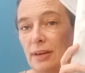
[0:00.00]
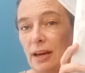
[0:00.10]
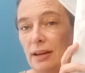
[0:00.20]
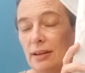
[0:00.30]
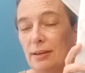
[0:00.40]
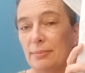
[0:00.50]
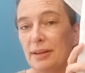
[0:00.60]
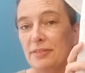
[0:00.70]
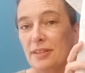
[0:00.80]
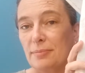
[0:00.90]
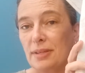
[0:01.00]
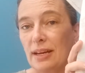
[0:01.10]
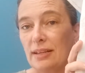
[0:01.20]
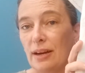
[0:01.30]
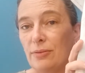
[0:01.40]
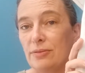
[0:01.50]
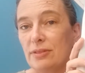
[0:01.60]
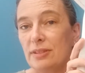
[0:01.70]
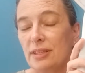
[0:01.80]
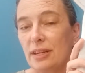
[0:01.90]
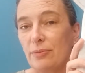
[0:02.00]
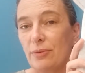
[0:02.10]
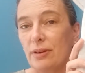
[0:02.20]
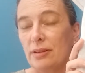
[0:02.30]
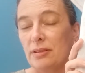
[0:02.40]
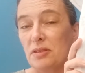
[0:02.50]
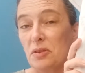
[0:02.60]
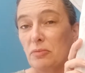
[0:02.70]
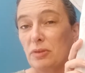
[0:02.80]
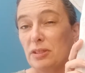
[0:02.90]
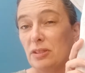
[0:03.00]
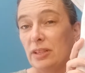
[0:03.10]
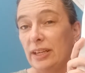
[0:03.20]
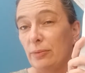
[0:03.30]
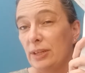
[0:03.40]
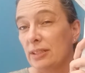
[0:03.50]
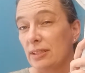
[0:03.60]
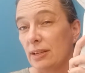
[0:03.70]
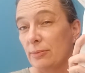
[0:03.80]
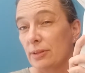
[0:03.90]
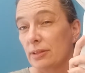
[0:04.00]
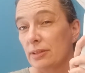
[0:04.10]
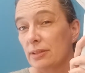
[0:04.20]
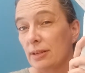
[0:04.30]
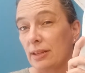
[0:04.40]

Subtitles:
I've subbed that out. It was originally a Weeks Dye Works, I